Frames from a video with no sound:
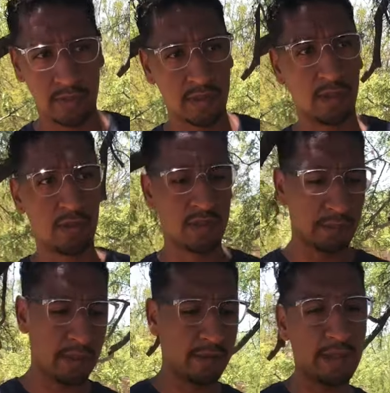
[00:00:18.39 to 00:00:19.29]
So some
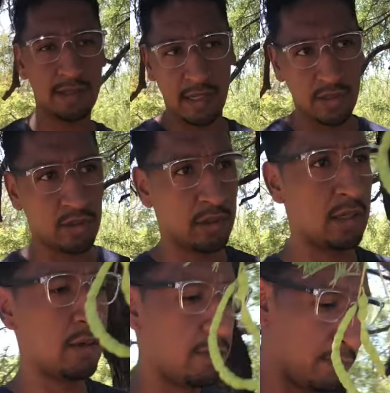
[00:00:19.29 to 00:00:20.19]
of the things that you're going
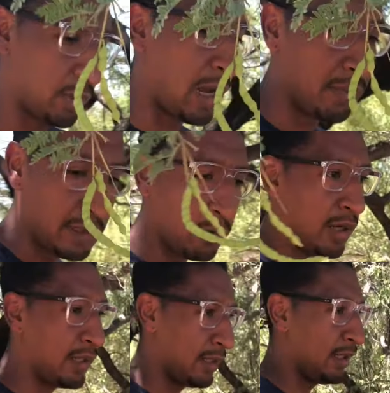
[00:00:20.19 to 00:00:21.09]
to probably
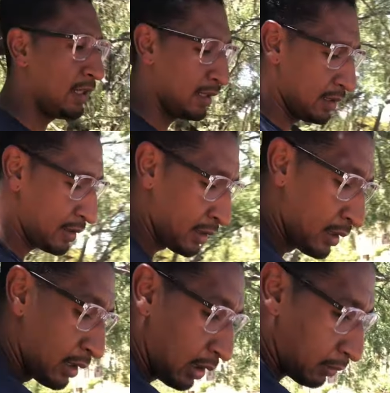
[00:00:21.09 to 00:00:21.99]
want and need is a